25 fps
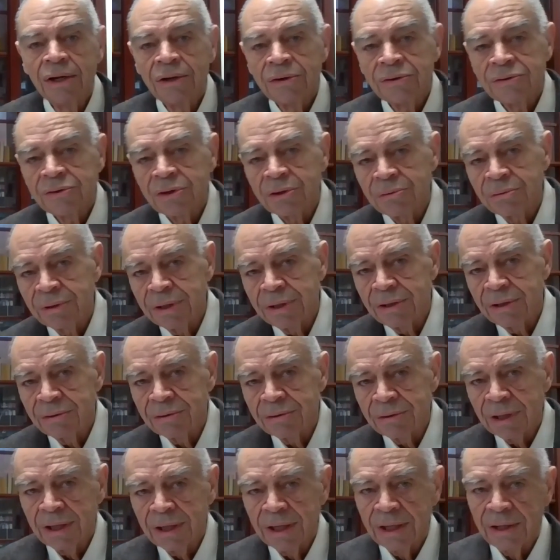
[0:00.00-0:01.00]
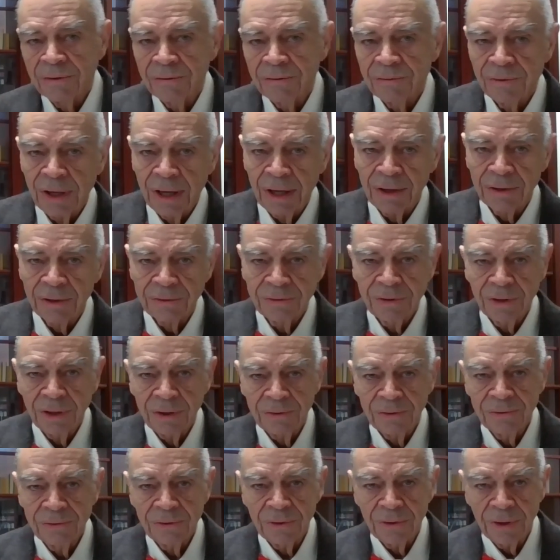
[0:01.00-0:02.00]
So we don't have
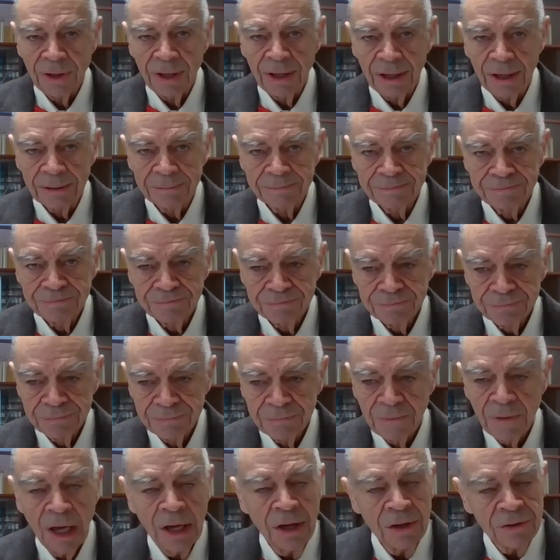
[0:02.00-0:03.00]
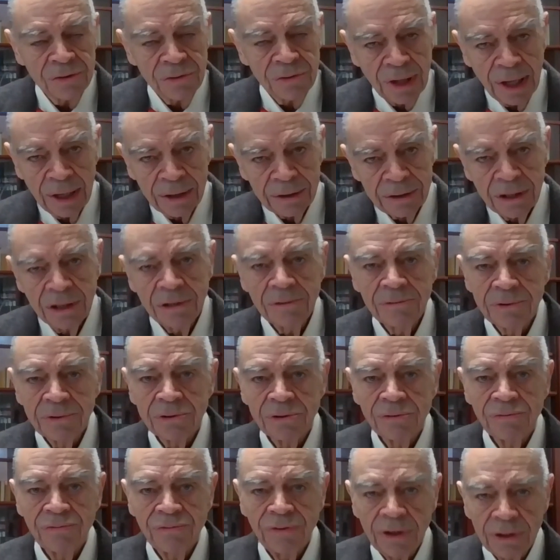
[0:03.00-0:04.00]
access to that. So that
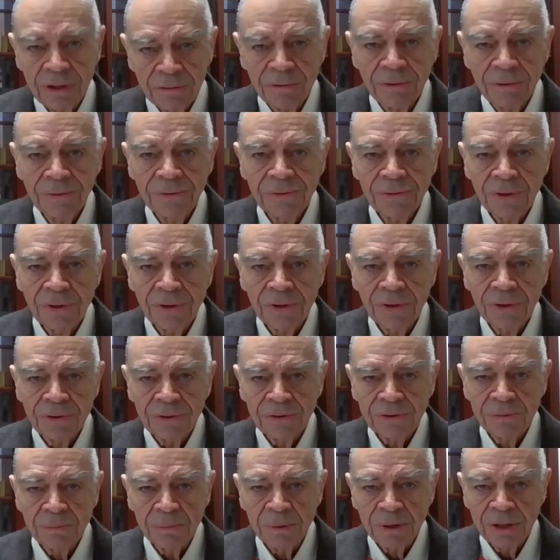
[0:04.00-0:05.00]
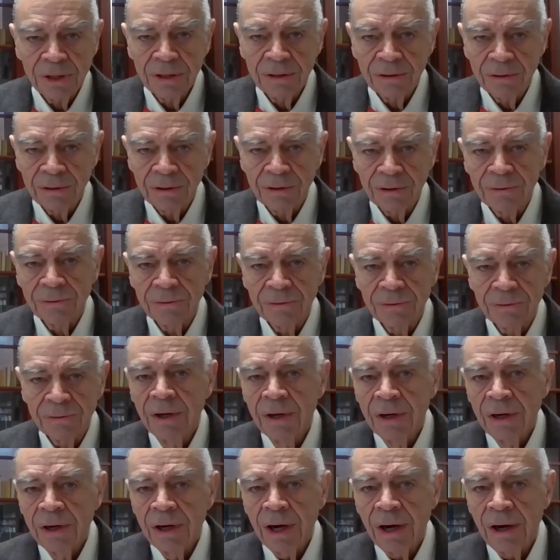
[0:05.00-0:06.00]
covers federal census materials
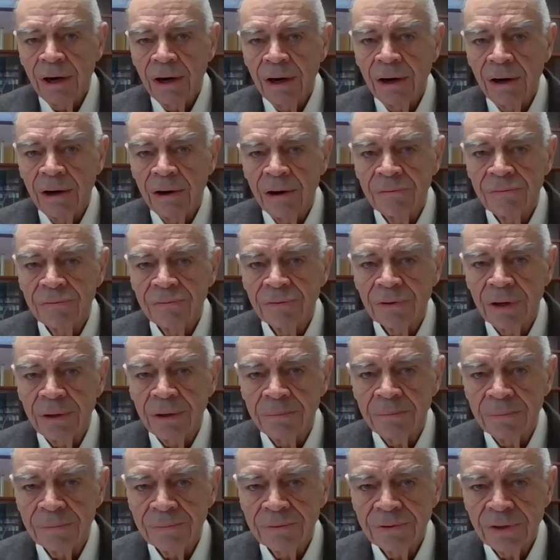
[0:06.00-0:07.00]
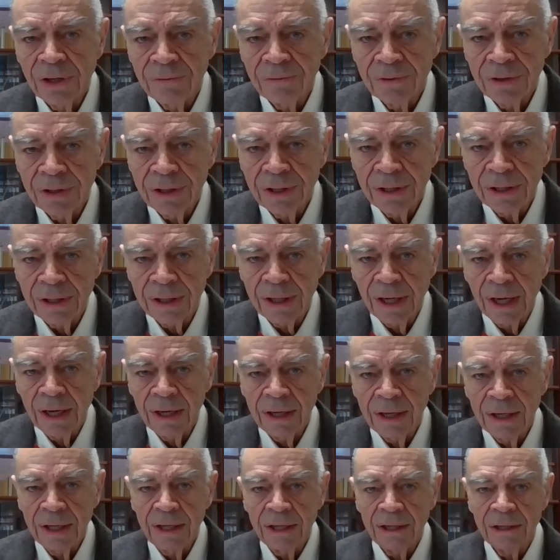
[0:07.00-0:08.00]
from
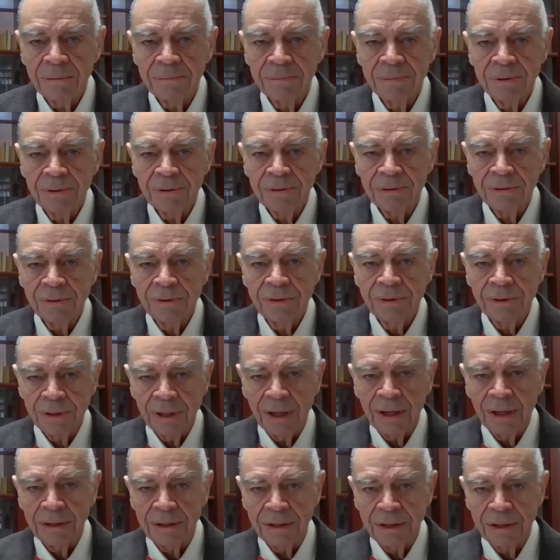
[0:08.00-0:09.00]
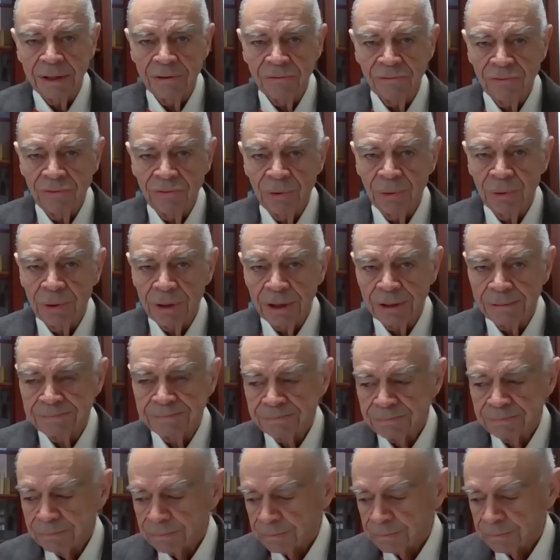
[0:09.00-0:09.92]
1790 up to 1940.